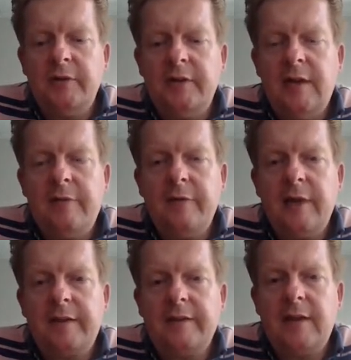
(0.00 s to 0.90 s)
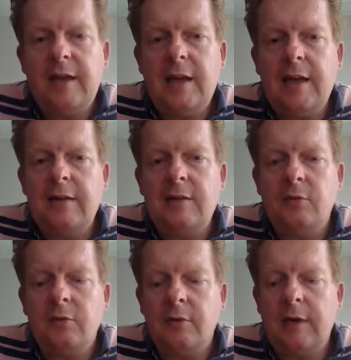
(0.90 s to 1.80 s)
defect in
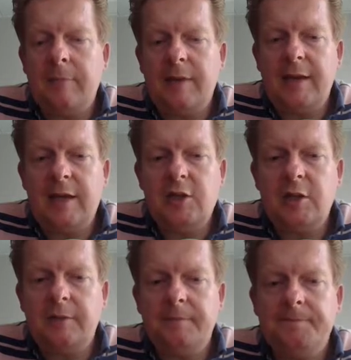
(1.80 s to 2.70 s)
your application.